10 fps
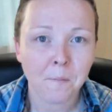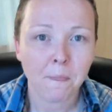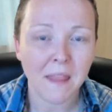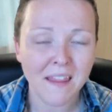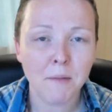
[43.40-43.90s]

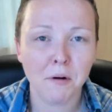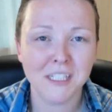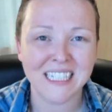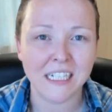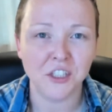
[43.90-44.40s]
Then they
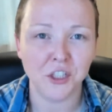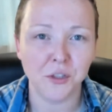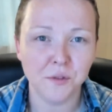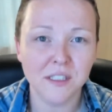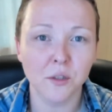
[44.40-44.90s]
proceeded to
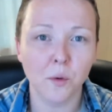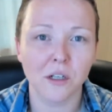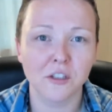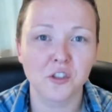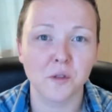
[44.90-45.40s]
use the
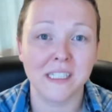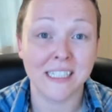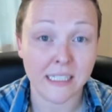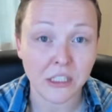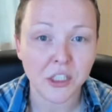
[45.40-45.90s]
word
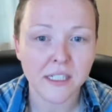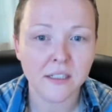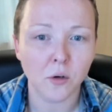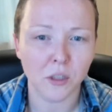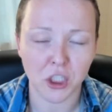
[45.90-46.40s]
strategic
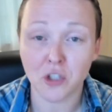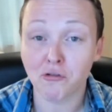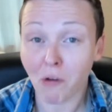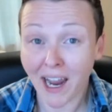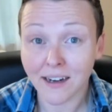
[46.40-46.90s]
or
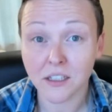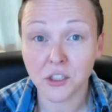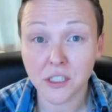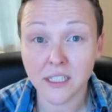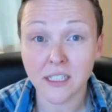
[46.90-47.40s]

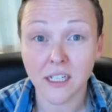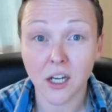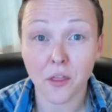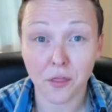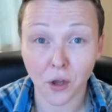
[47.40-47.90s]
strategy
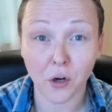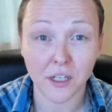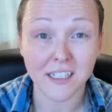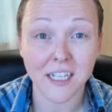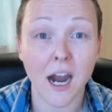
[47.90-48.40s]

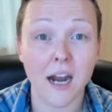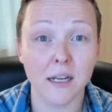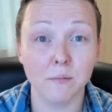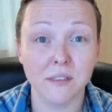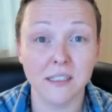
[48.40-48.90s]
30
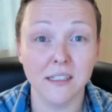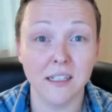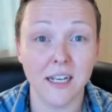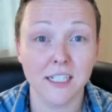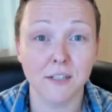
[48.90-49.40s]
times in the
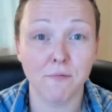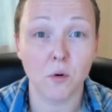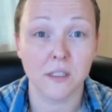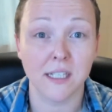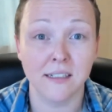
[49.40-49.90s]
next
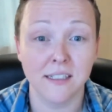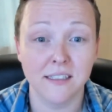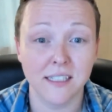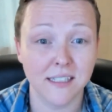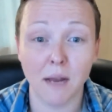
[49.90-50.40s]
four
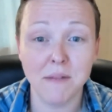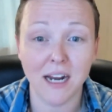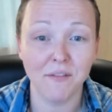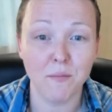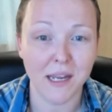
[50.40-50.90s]
sentences. I'm not
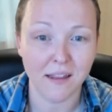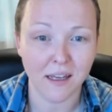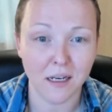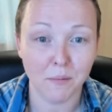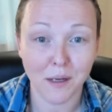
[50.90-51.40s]
even making
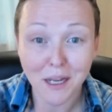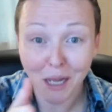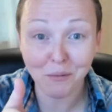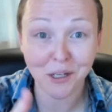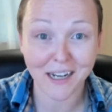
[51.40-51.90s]
that up. I'm looking